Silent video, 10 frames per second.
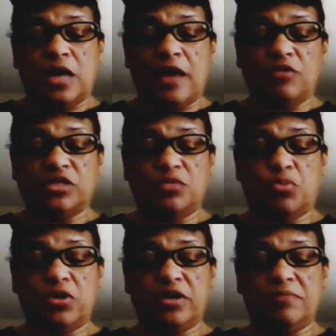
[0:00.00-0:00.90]
I don't see the
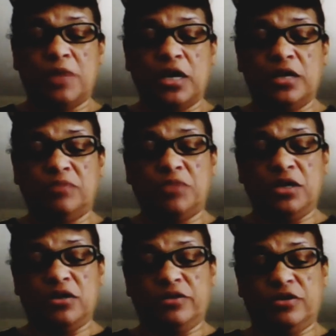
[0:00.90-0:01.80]
point in mine
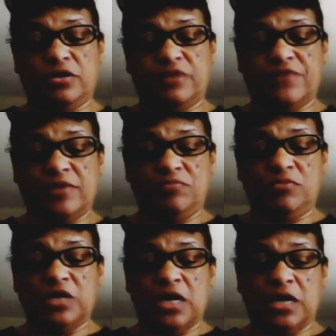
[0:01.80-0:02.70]
being on there if I
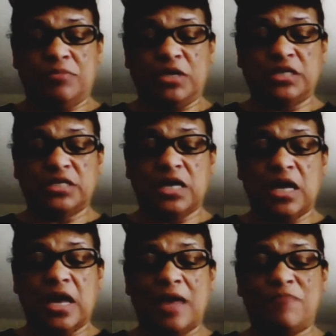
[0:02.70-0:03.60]
die, because
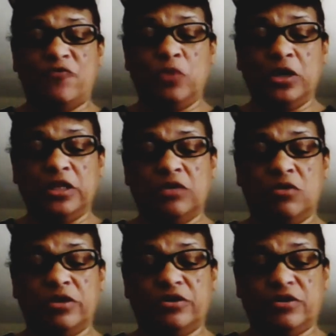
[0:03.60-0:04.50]
I rarely go
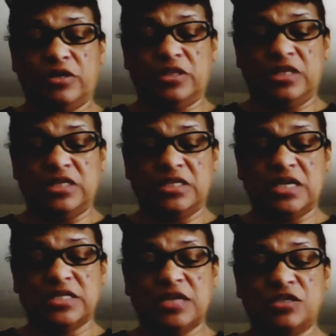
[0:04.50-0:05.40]
on there these
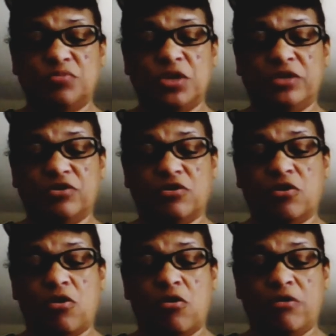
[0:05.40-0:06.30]
days. I used to be on there
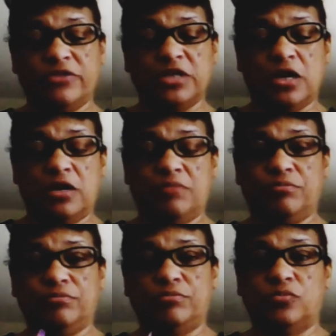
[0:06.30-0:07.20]
all the time.
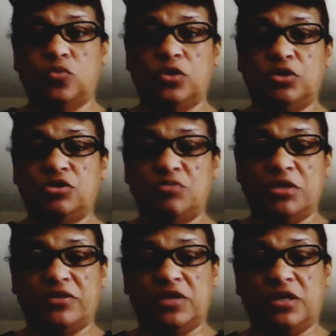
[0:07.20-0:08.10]
It used to be
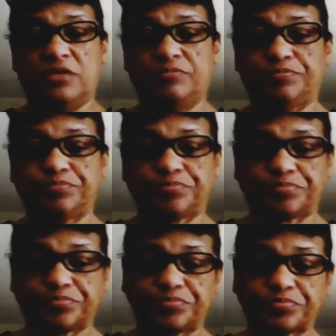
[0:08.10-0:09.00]
a thing,
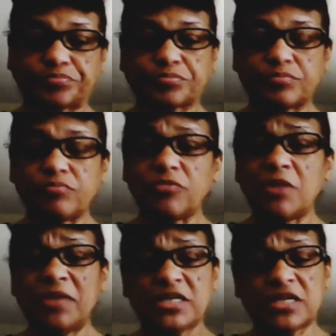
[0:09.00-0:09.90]

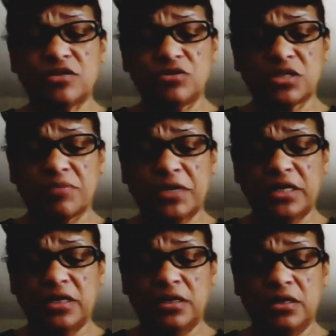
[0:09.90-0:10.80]
because I knew
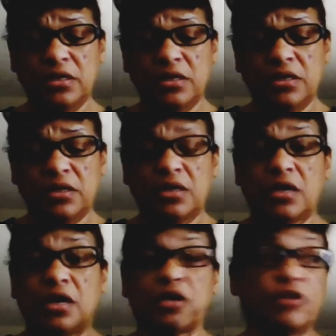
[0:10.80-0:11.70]
somebody,
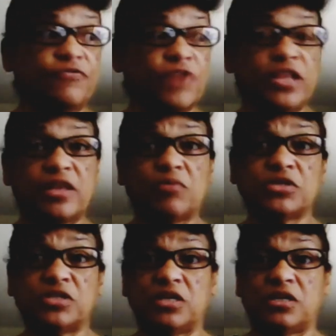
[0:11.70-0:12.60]
a good friend that
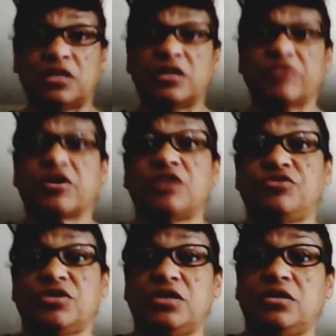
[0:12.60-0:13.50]
was in another
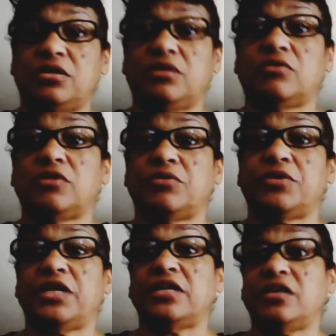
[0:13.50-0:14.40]
country. You know, they were
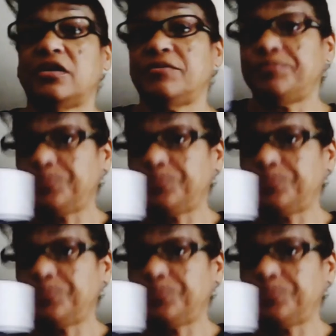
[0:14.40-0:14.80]
in India.